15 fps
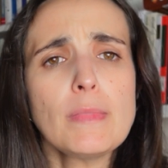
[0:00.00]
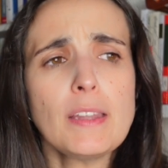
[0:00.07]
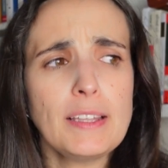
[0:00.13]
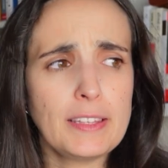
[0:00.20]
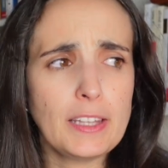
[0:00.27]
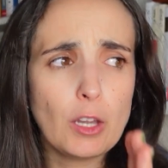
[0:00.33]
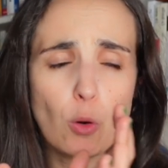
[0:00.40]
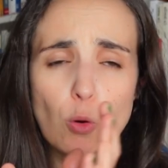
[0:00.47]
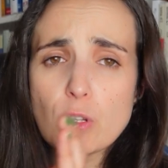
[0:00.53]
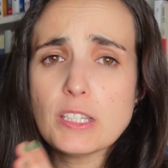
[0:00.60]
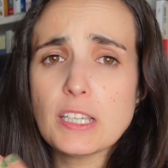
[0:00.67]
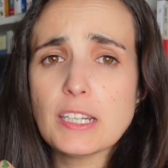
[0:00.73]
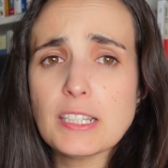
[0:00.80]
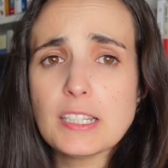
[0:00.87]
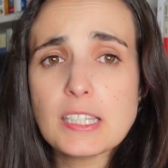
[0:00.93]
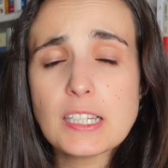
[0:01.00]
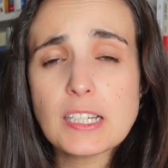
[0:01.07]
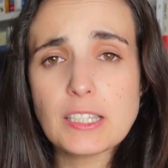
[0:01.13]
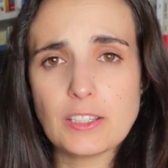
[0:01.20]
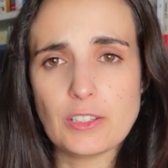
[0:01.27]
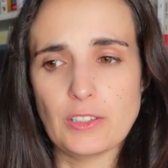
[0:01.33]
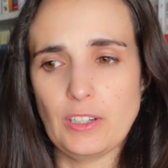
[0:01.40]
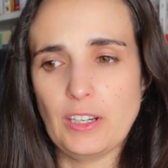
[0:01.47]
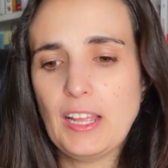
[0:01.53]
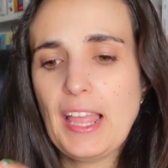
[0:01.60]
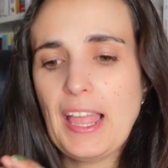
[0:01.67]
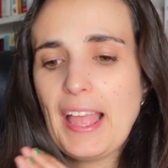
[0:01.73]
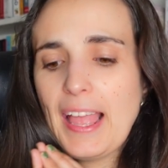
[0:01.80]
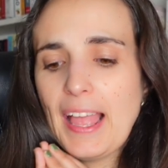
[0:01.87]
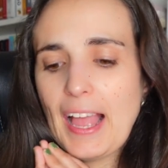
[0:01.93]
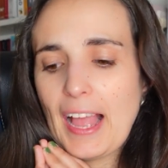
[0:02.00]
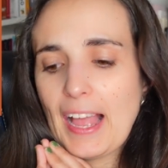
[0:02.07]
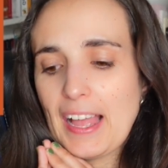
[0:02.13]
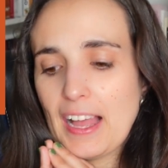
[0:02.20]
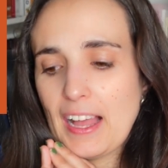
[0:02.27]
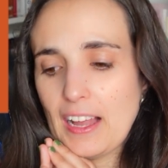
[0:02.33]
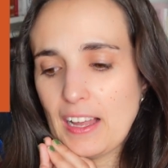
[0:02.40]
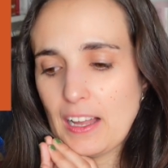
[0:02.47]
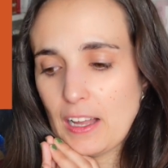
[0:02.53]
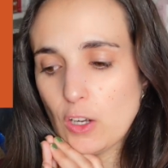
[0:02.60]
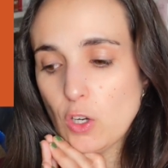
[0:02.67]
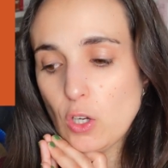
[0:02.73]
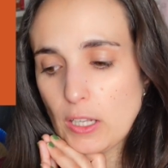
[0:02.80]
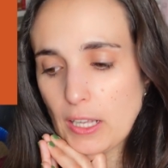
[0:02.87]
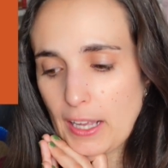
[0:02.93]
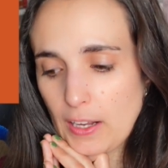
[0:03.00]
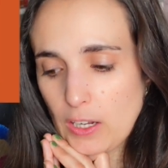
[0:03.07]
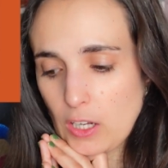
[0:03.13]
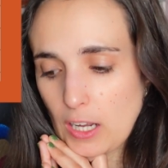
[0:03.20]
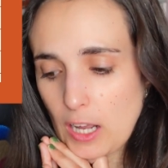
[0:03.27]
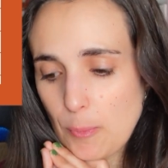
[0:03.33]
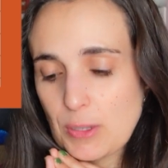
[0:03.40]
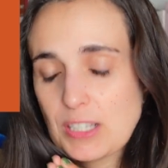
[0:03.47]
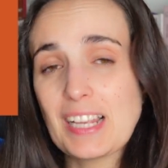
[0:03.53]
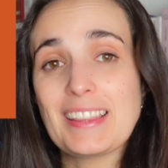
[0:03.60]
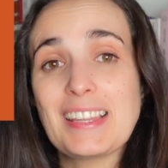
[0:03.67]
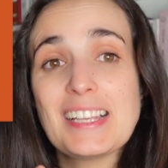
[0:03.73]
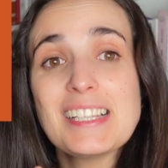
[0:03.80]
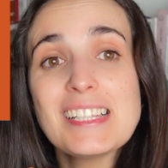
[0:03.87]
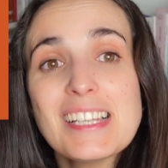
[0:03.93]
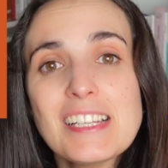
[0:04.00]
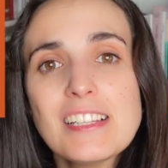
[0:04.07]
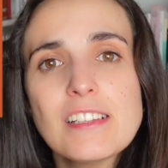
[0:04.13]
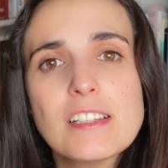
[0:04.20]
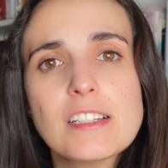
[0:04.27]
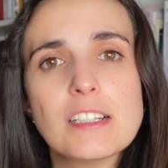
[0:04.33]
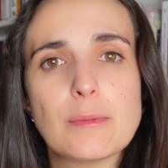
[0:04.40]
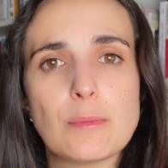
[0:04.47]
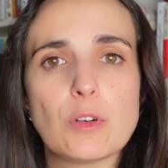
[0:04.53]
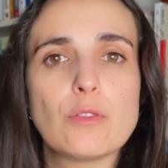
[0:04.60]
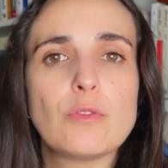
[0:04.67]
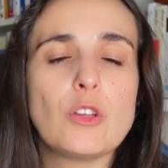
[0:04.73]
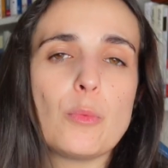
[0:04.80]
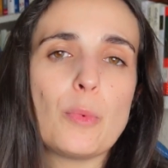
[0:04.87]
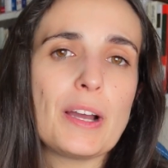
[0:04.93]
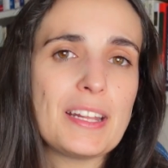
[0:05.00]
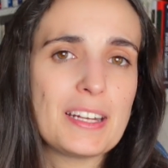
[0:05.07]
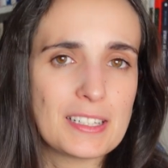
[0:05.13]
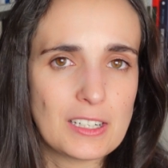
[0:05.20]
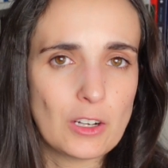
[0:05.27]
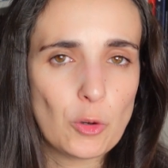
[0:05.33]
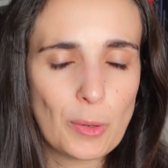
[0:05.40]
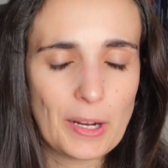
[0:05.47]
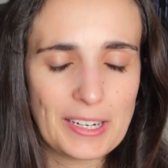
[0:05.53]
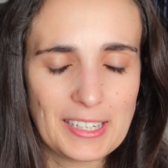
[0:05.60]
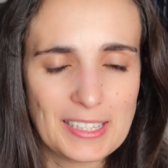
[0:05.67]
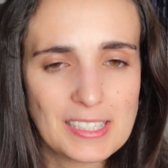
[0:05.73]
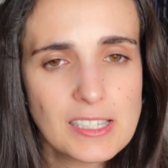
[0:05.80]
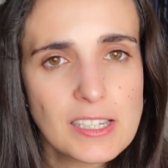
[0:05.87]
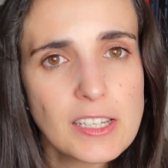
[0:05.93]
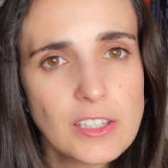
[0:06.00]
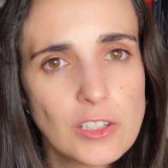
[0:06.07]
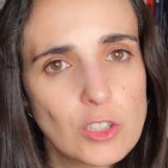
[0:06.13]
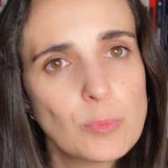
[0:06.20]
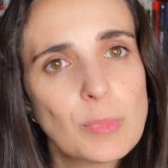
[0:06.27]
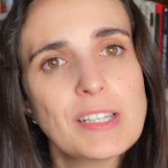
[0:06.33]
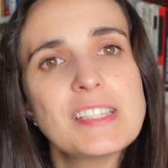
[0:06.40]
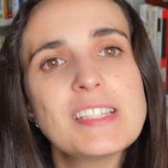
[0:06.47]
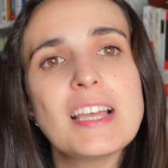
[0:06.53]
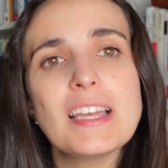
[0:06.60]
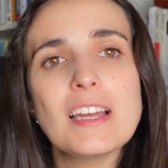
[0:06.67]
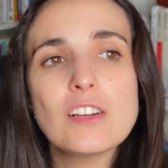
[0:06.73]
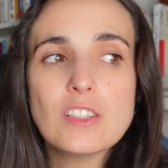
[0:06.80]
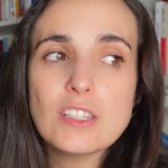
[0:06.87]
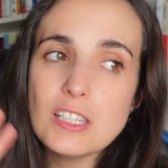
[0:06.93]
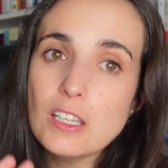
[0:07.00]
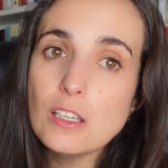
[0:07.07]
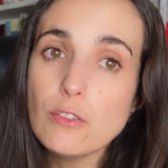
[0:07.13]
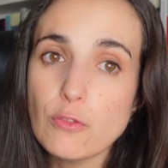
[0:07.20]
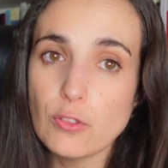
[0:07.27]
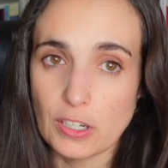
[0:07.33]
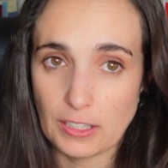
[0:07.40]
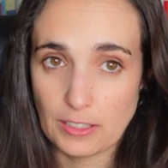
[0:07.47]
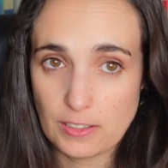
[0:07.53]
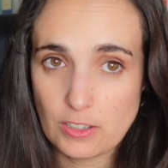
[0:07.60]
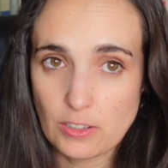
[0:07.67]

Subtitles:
The uterine cycle happens at the same time of the ovarian cycle, but they are different.